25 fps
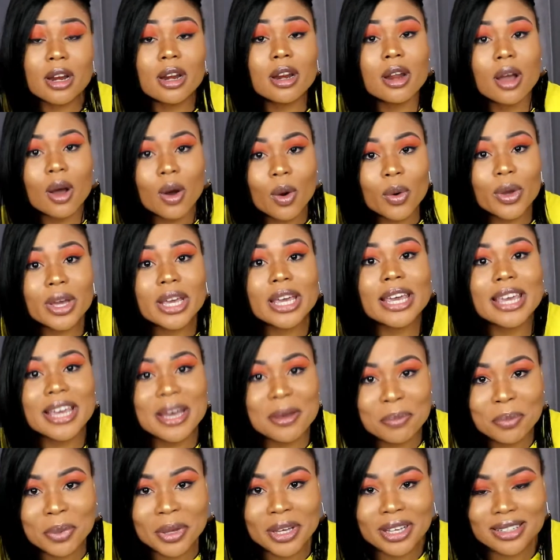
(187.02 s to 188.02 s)
no,
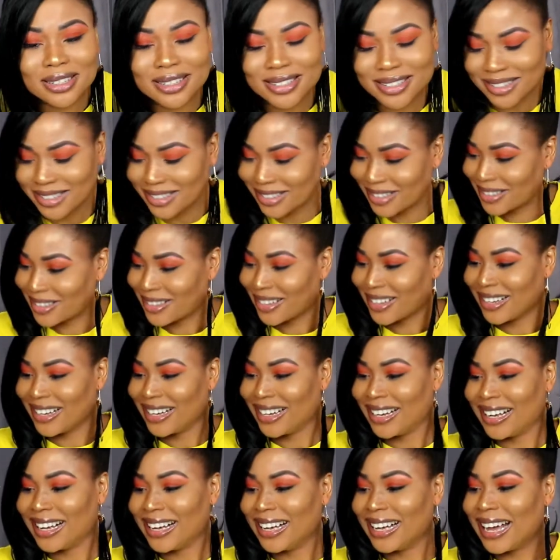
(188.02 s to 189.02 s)
earpiece.
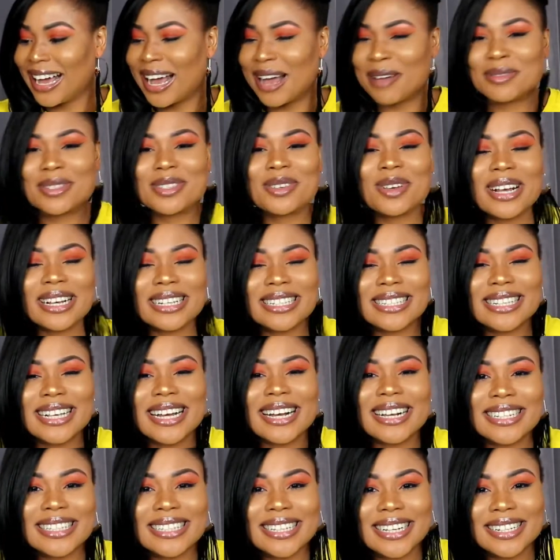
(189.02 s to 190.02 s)
I'm so
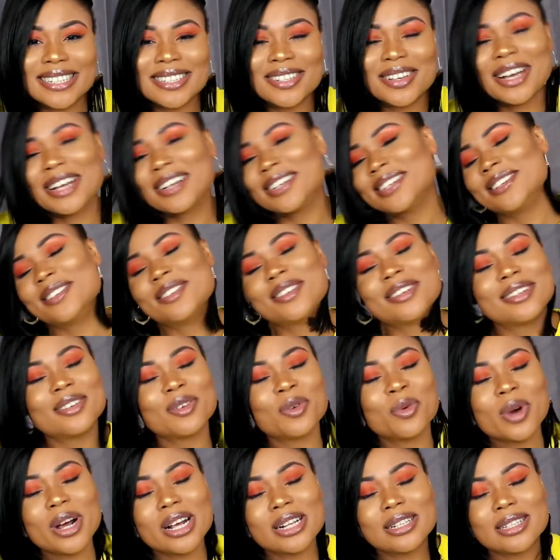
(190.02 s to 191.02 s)
excited. So I don't know, the
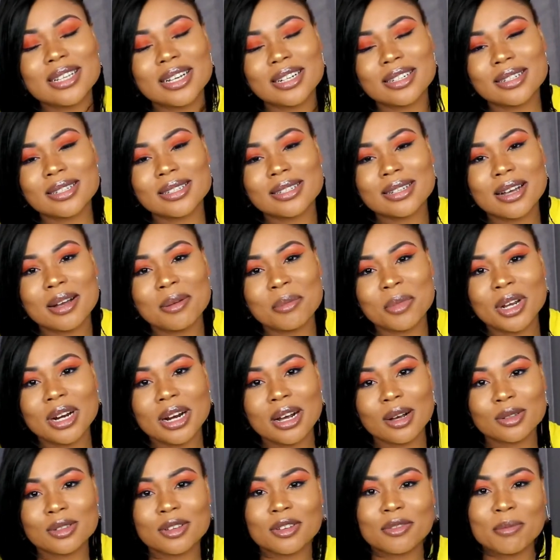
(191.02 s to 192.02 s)
words are just coming
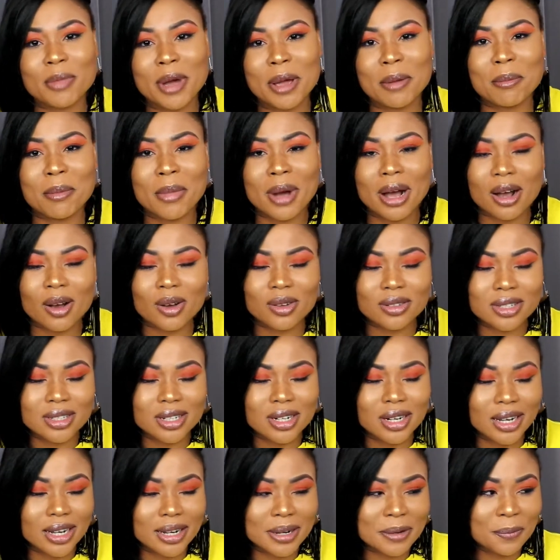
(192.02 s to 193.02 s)
out of my mouth,
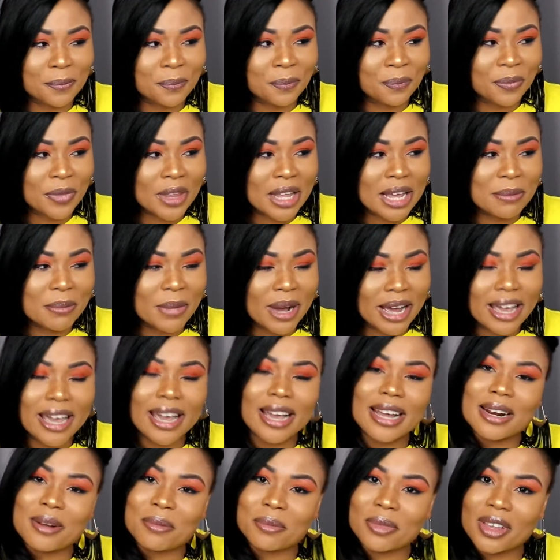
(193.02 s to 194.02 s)
like my
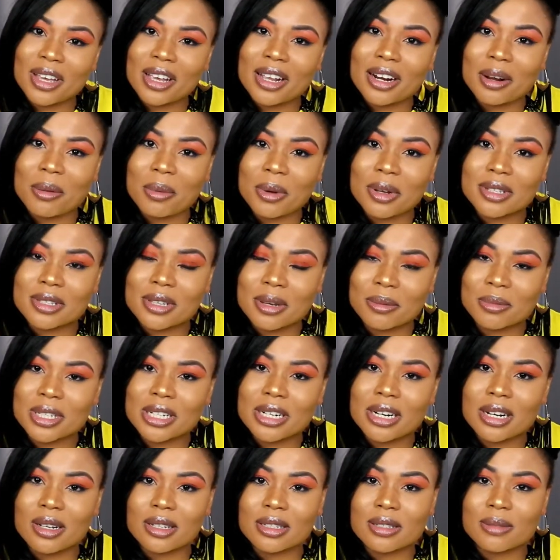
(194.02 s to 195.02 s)
head, I'm thinking about something
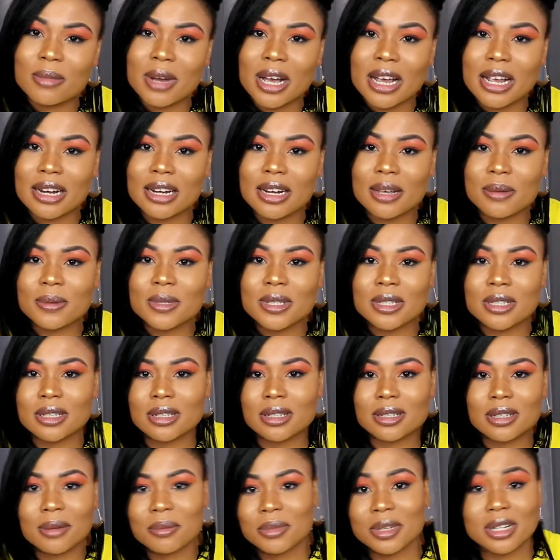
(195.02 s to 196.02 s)
else, my lips,
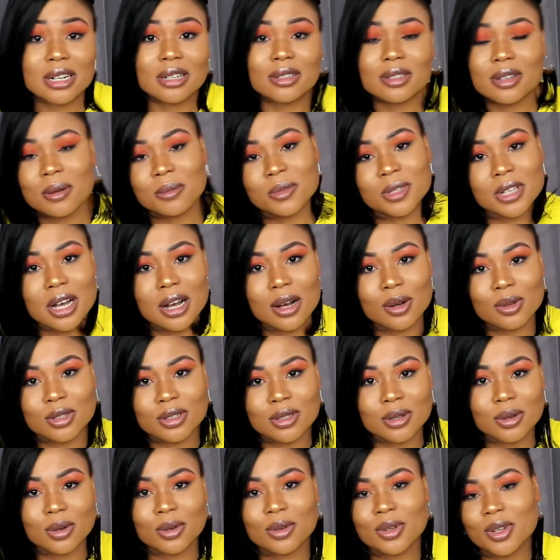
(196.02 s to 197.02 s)
something else comes out.
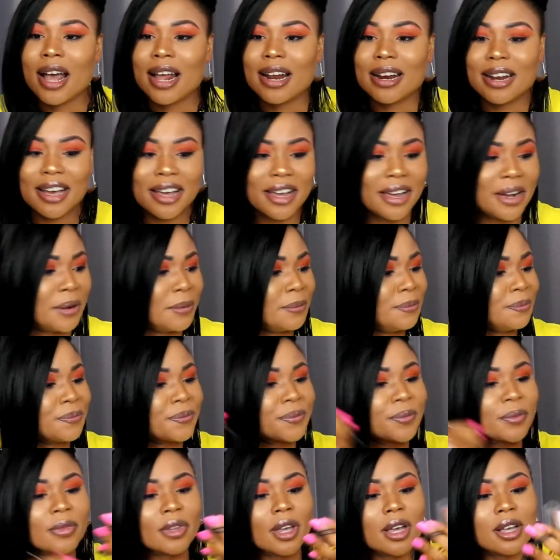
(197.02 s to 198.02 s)
So now, yeah.
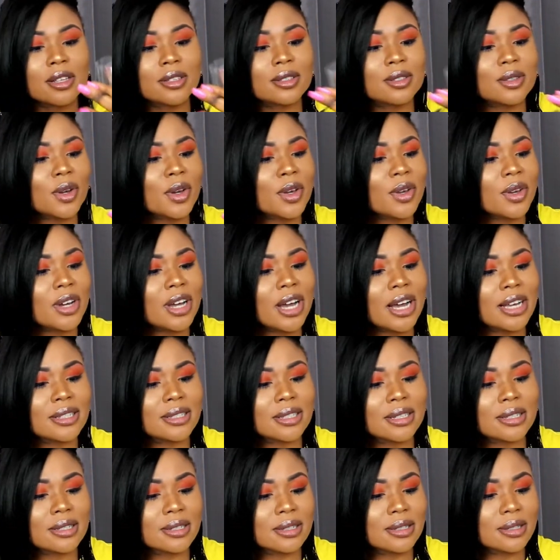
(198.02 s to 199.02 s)
So you guys,
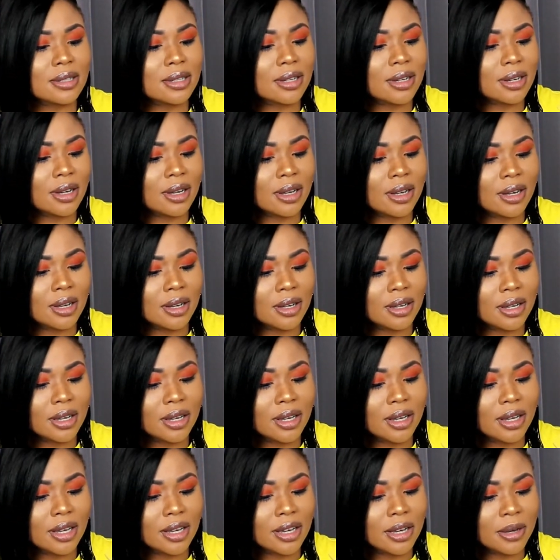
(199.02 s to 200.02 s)
this is the
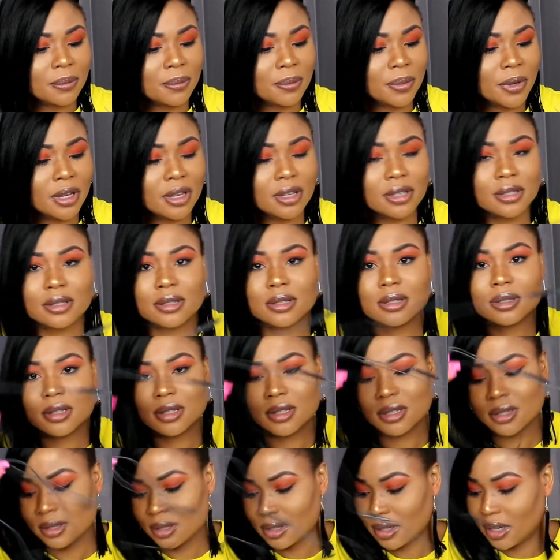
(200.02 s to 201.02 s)
earpiece.
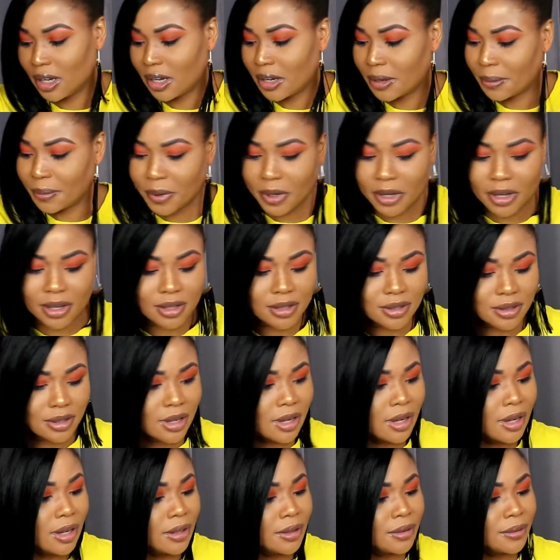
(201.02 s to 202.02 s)

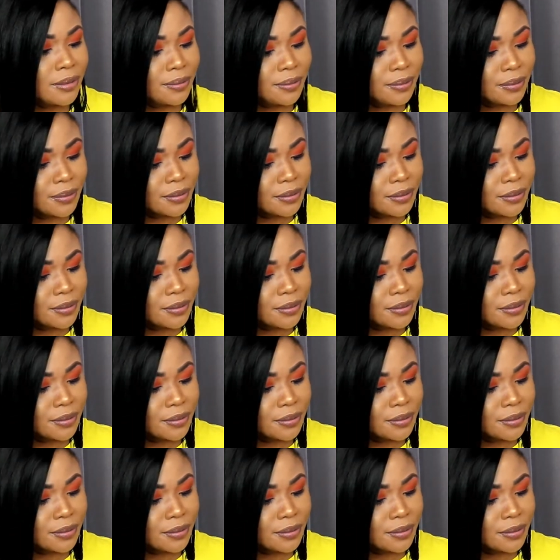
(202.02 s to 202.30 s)
And